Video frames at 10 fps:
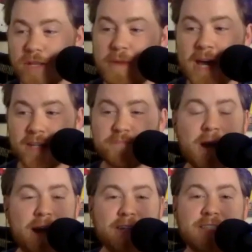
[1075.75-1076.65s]
The man is
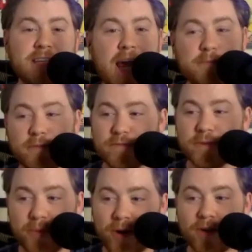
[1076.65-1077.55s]
married to the game of
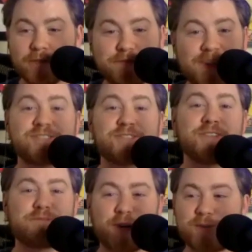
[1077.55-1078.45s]
football officially,
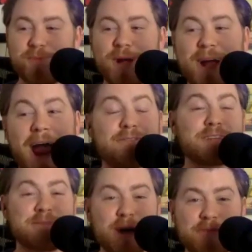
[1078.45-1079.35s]
the first player
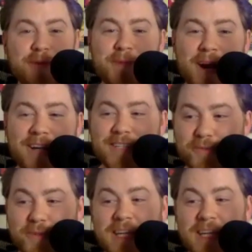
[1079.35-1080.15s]
ever that might be married to the